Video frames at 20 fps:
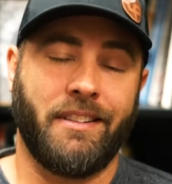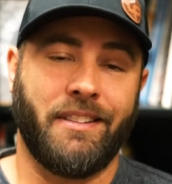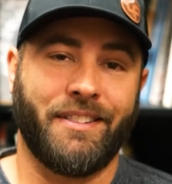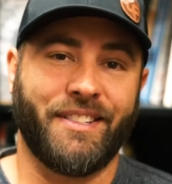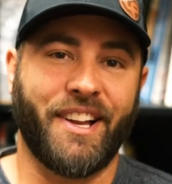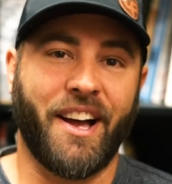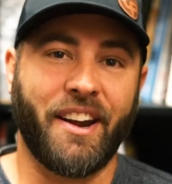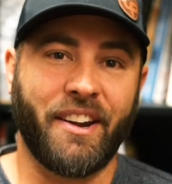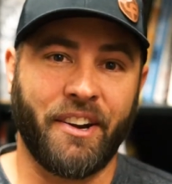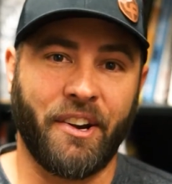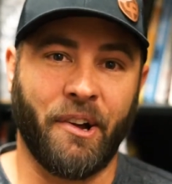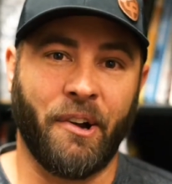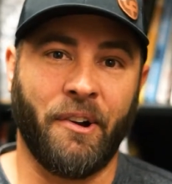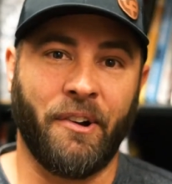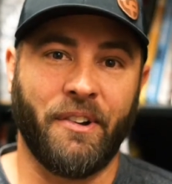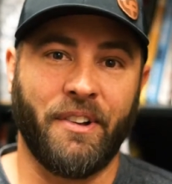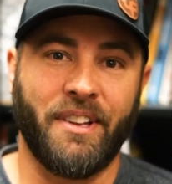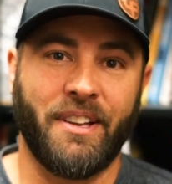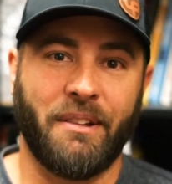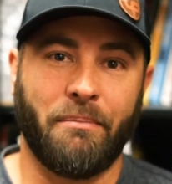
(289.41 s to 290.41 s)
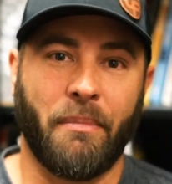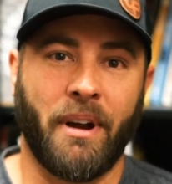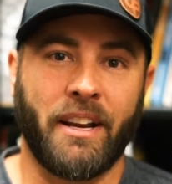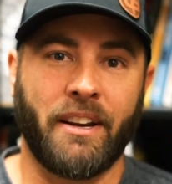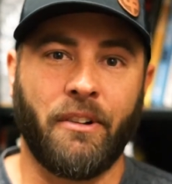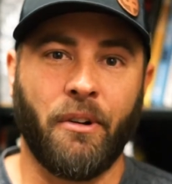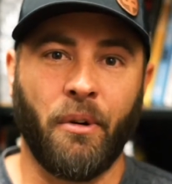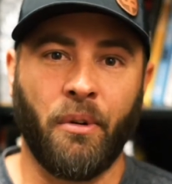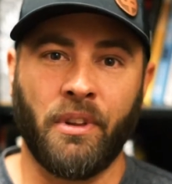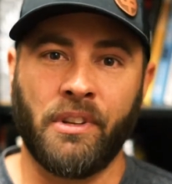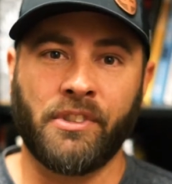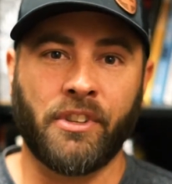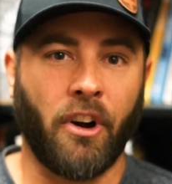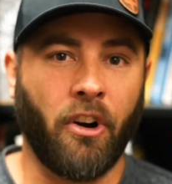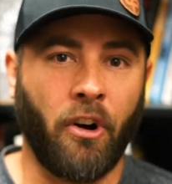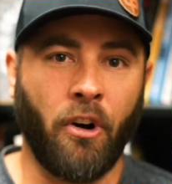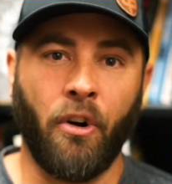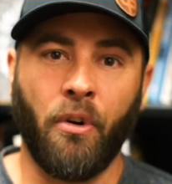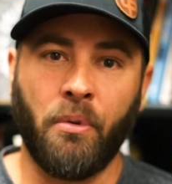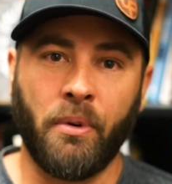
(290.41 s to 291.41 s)
Not at all. My goal has
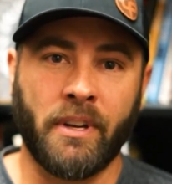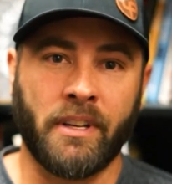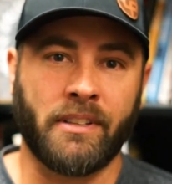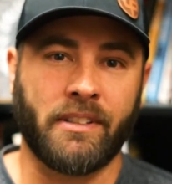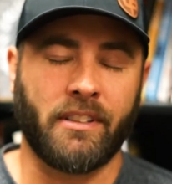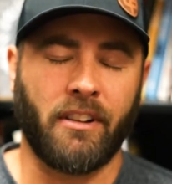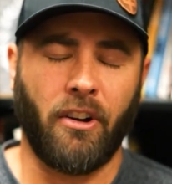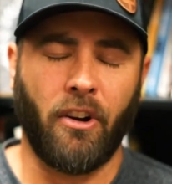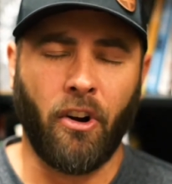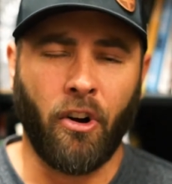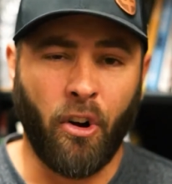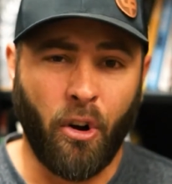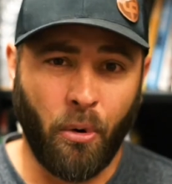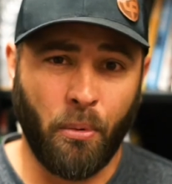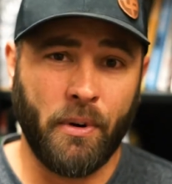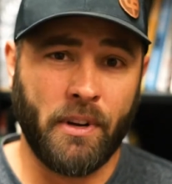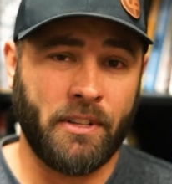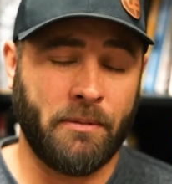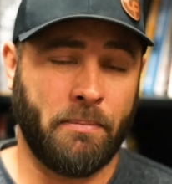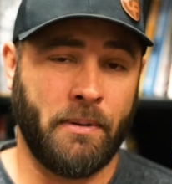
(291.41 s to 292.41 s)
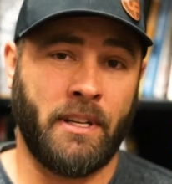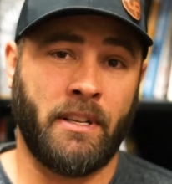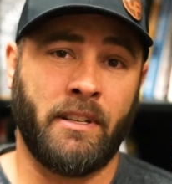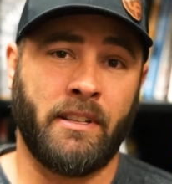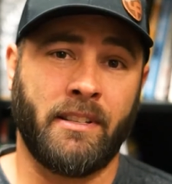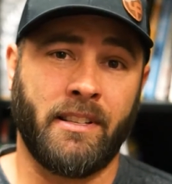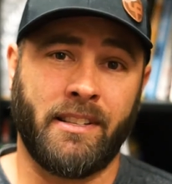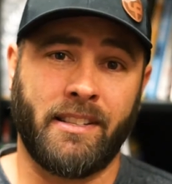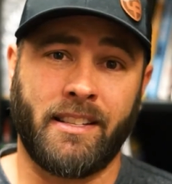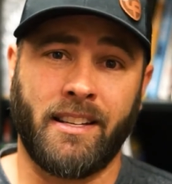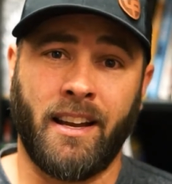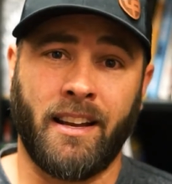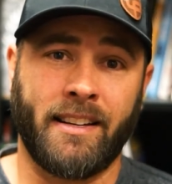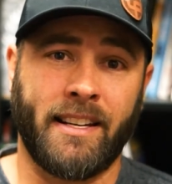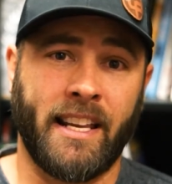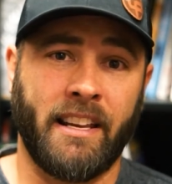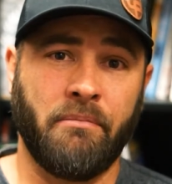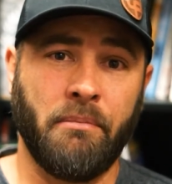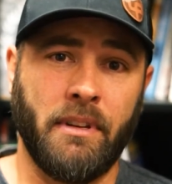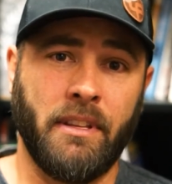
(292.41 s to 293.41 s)
always been, since God
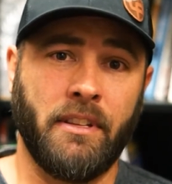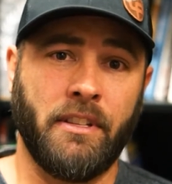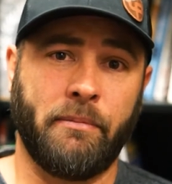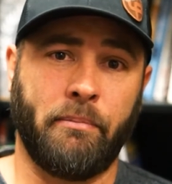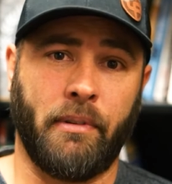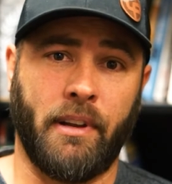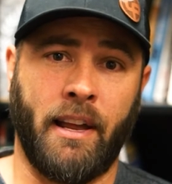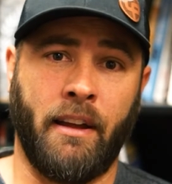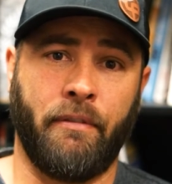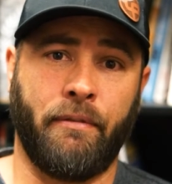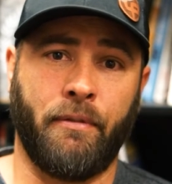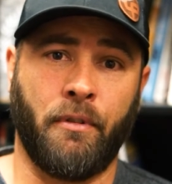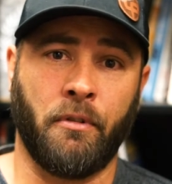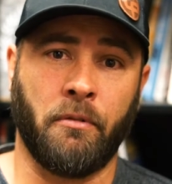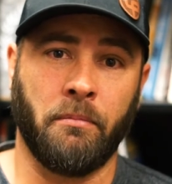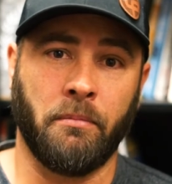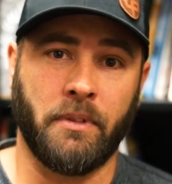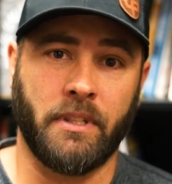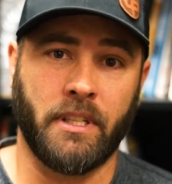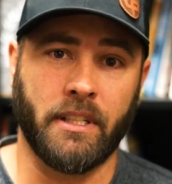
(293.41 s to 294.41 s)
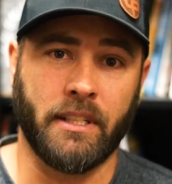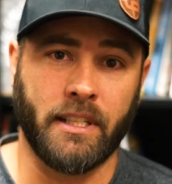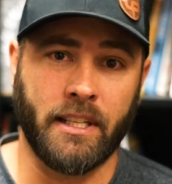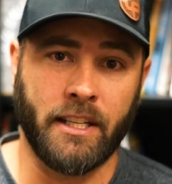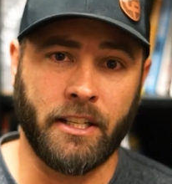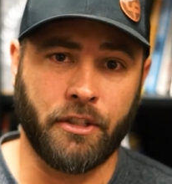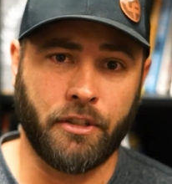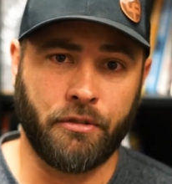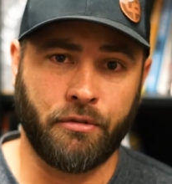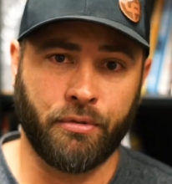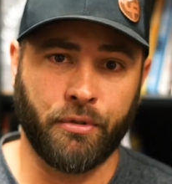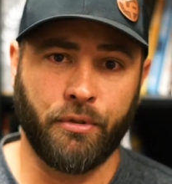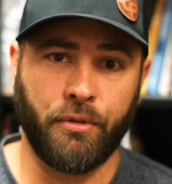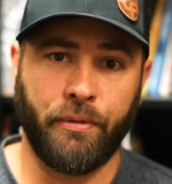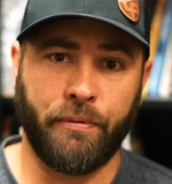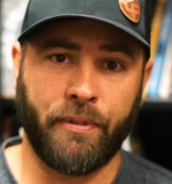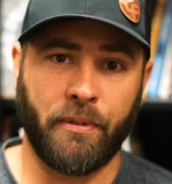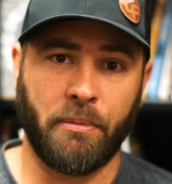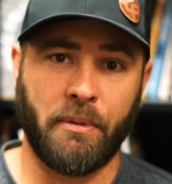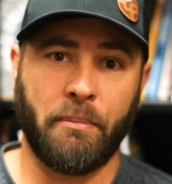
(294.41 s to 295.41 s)
gave me this platform, to teach
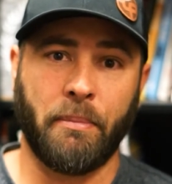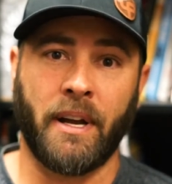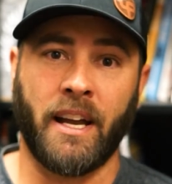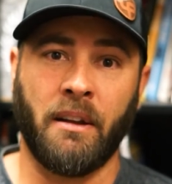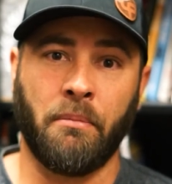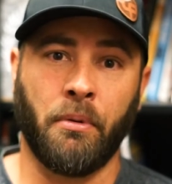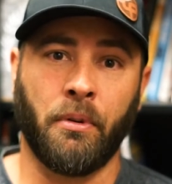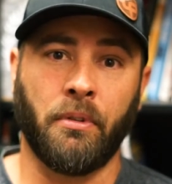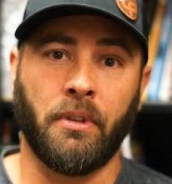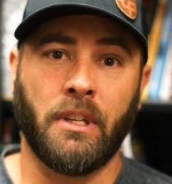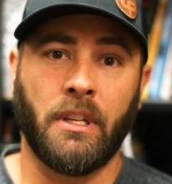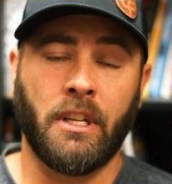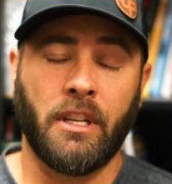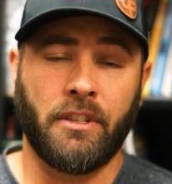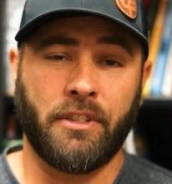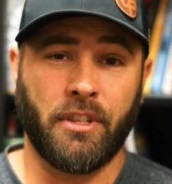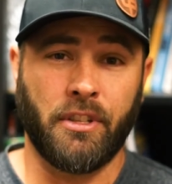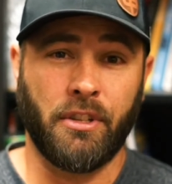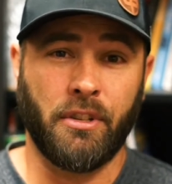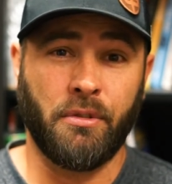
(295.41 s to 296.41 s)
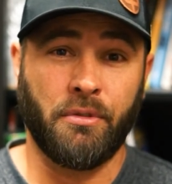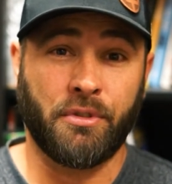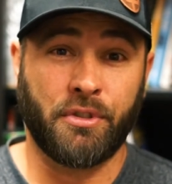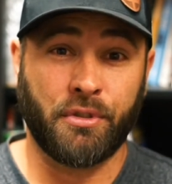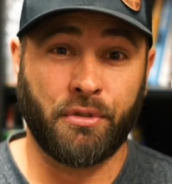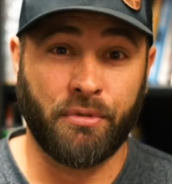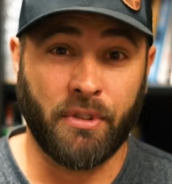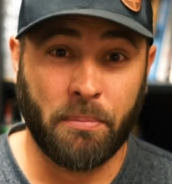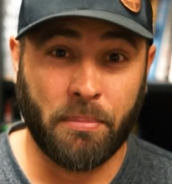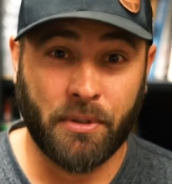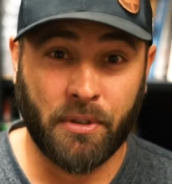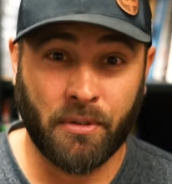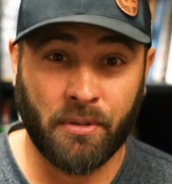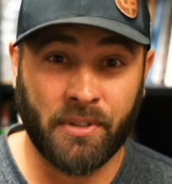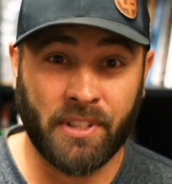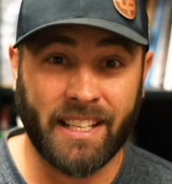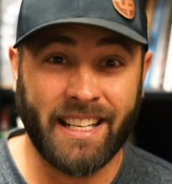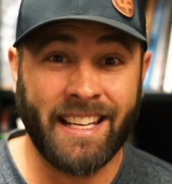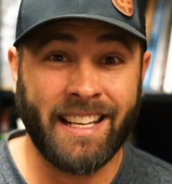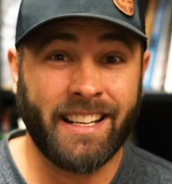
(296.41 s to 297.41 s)
truth from the Bible, to use
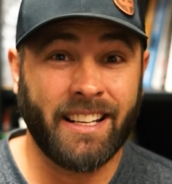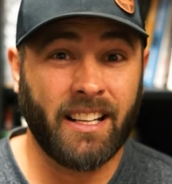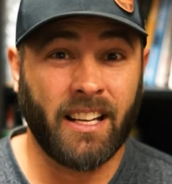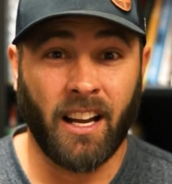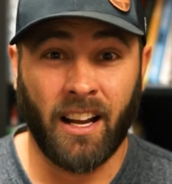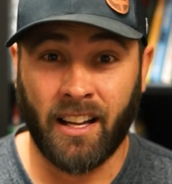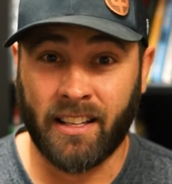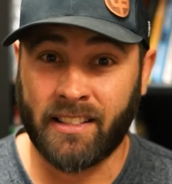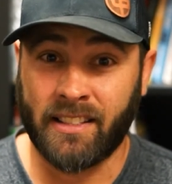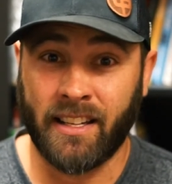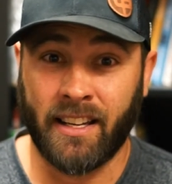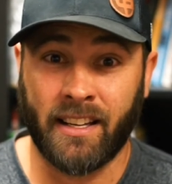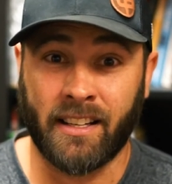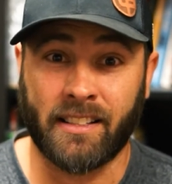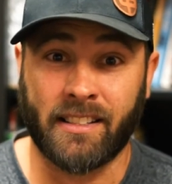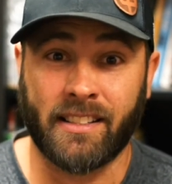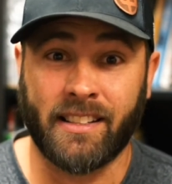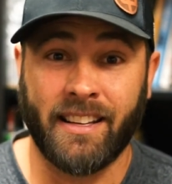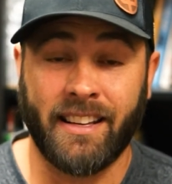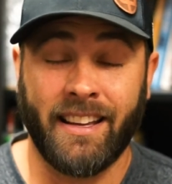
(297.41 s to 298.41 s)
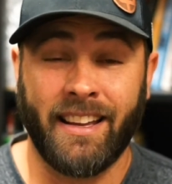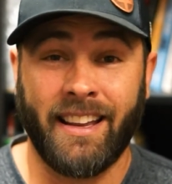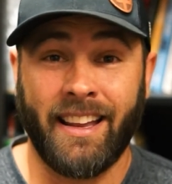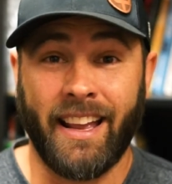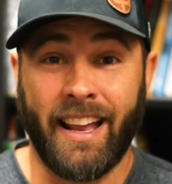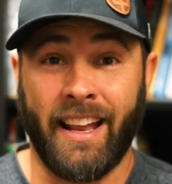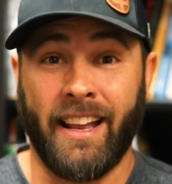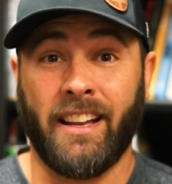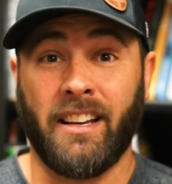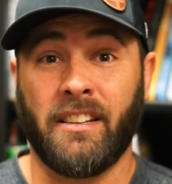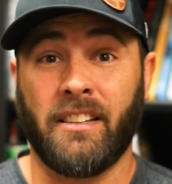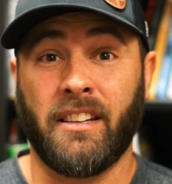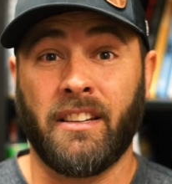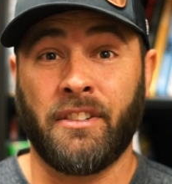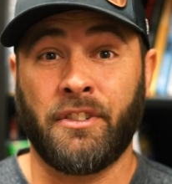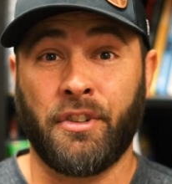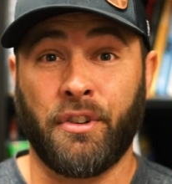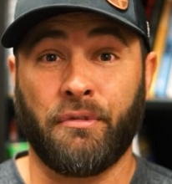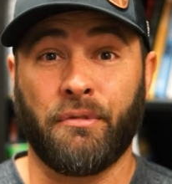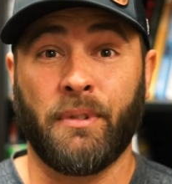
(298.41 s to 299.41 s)
scriptures in context,
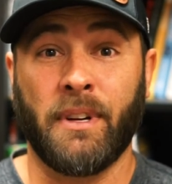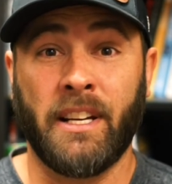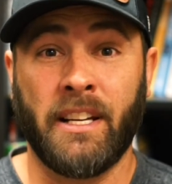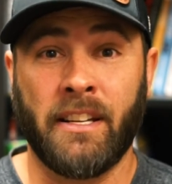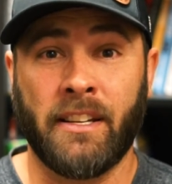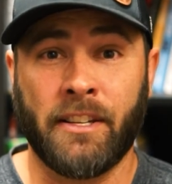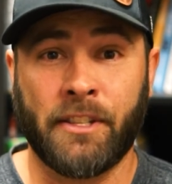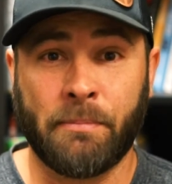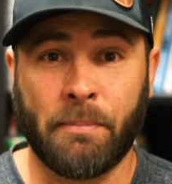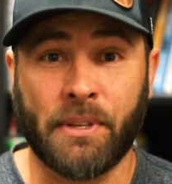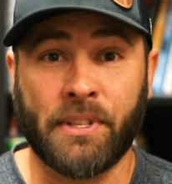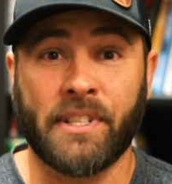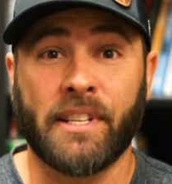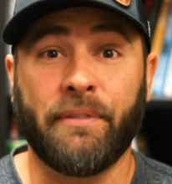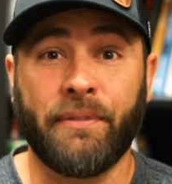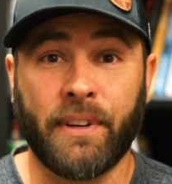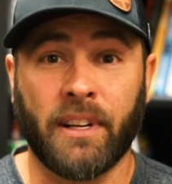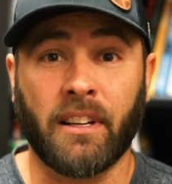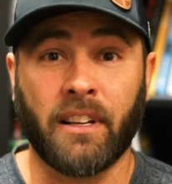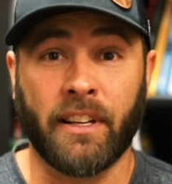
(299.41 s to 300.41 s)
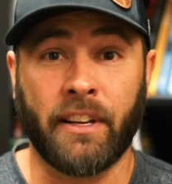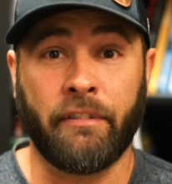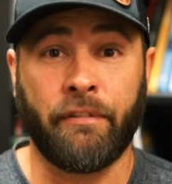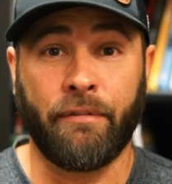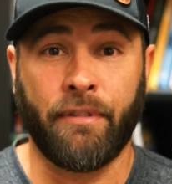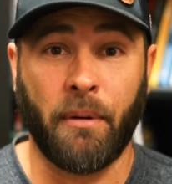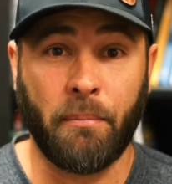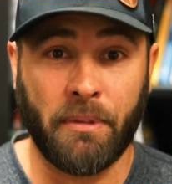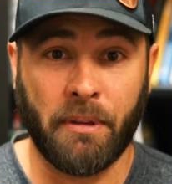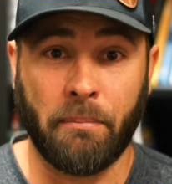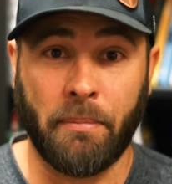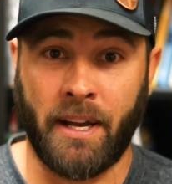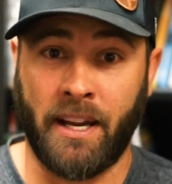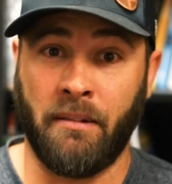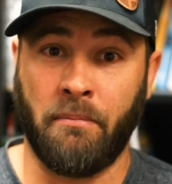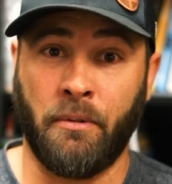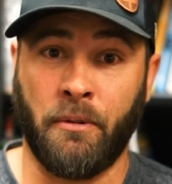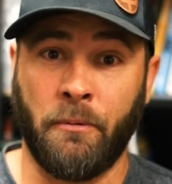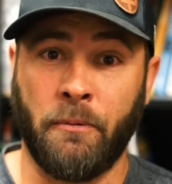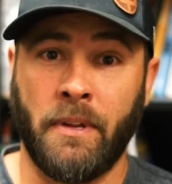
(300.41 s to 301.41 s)
and to read specifically from the
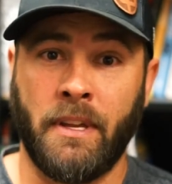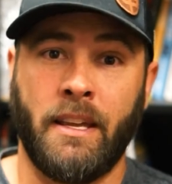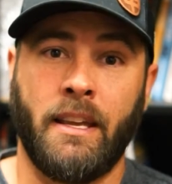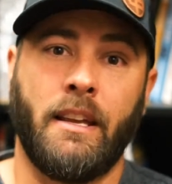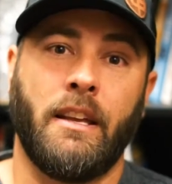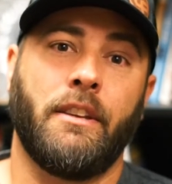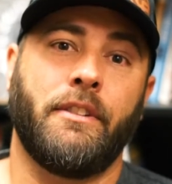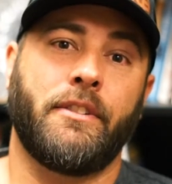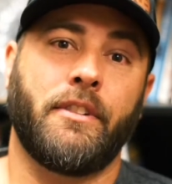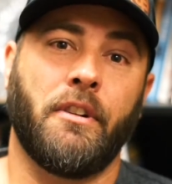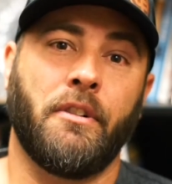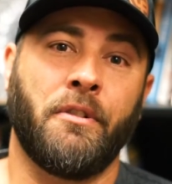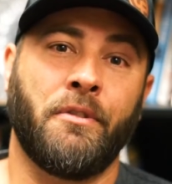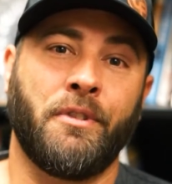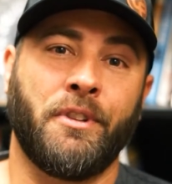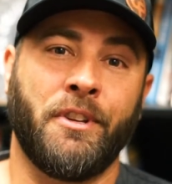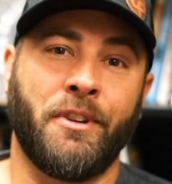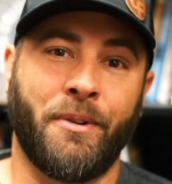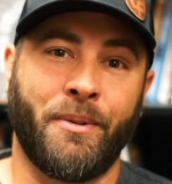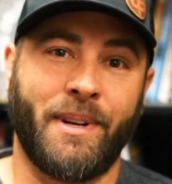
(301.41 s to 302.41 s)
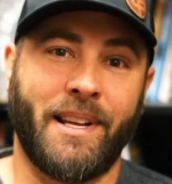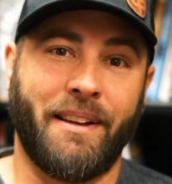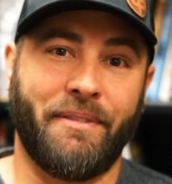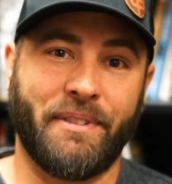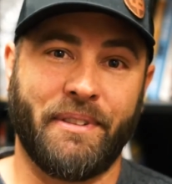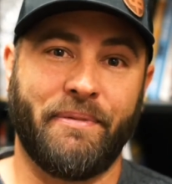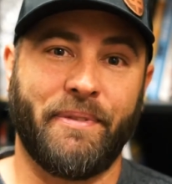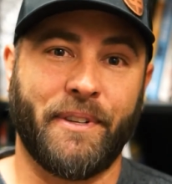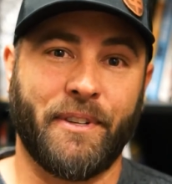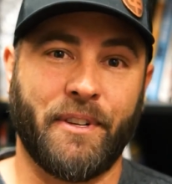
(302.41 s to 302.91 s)
Bible. So you don't have to